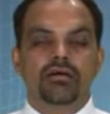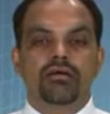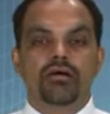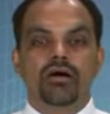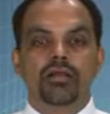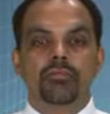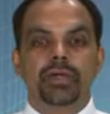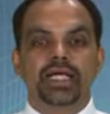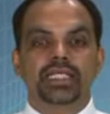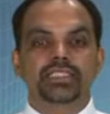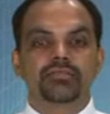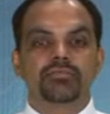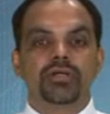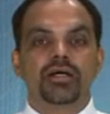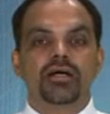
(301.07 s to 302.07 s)
All
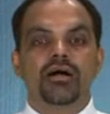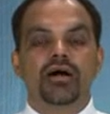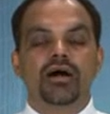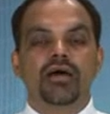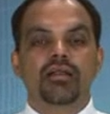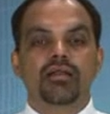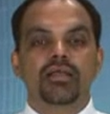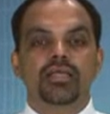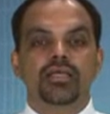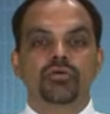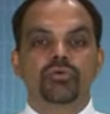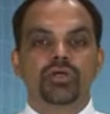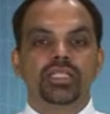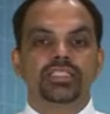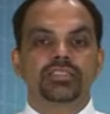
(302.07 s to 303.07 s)
maxima are
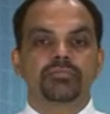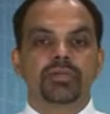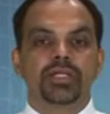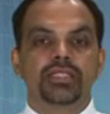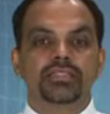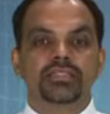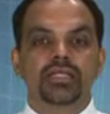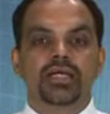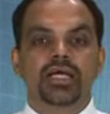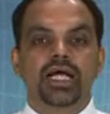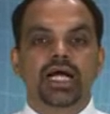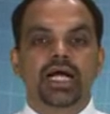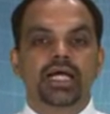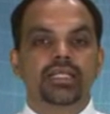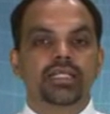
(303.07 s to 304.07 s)
equally spaced
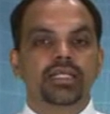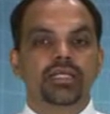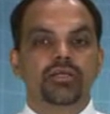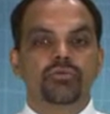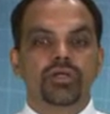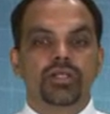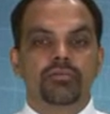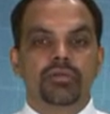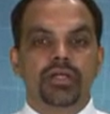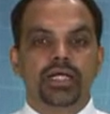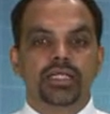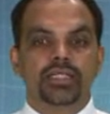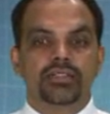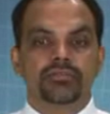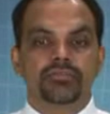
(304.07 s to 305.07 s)
and equally
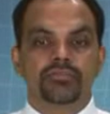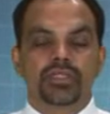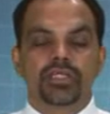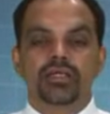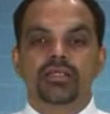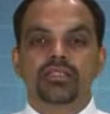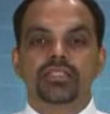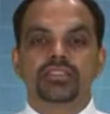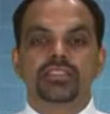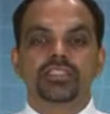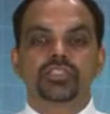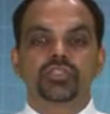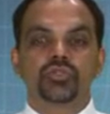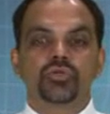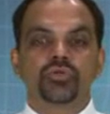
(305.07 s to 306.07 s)
bright. This
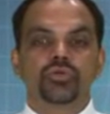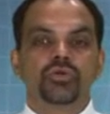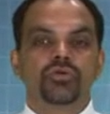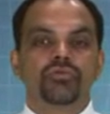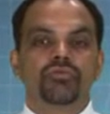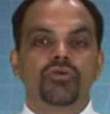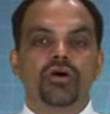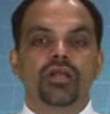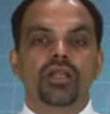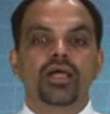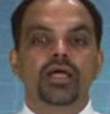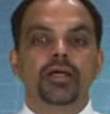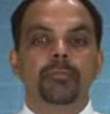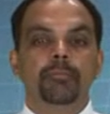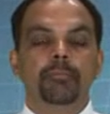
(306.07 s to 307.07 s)
is true for
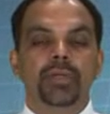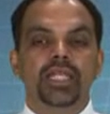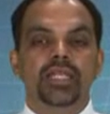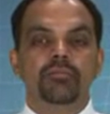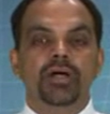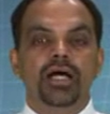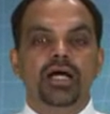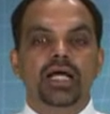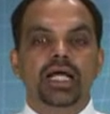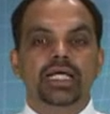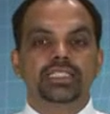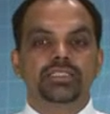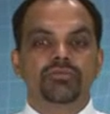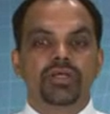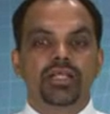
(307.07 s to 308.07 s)
minima
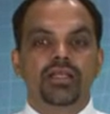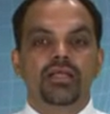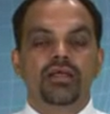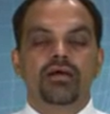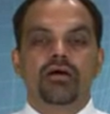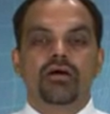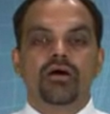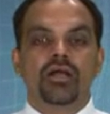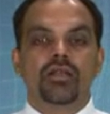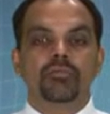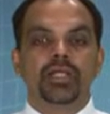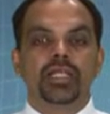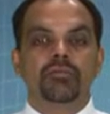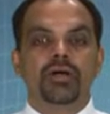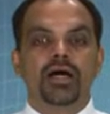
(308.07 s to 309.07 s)
as well. All
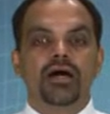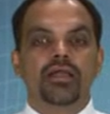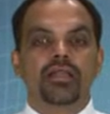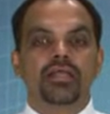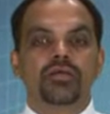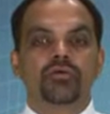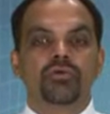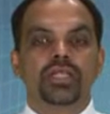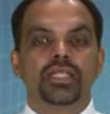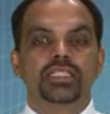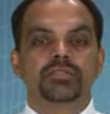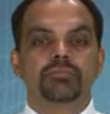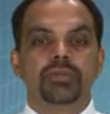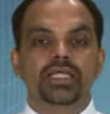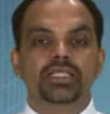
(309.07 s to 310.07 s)
minima are equally
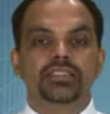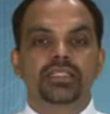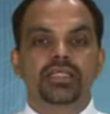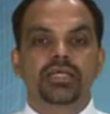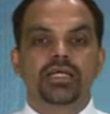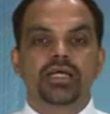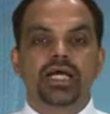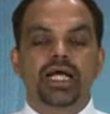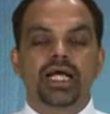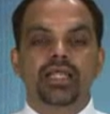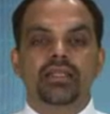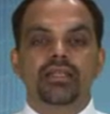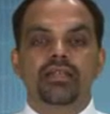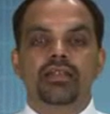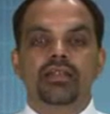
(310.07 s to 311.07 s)
spaced
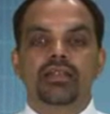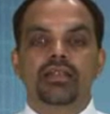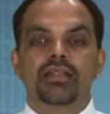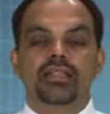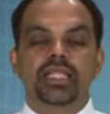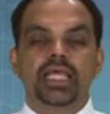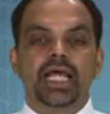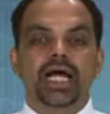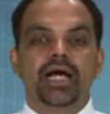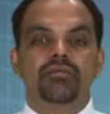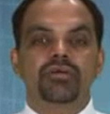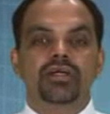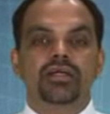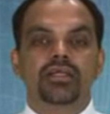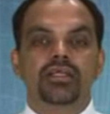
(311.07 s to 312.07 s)
and they have
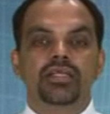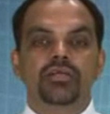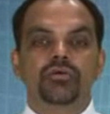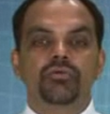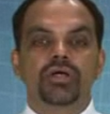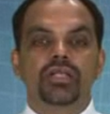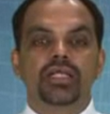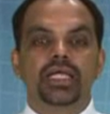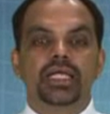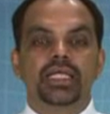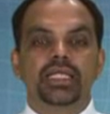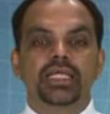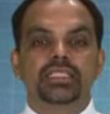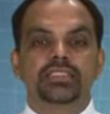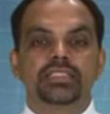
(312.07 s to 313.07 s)
equal
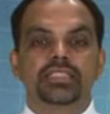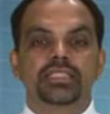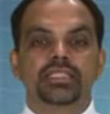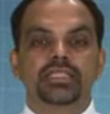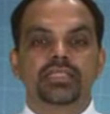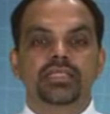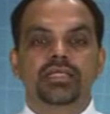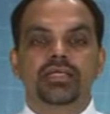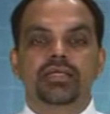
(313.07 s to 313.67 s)
intensity.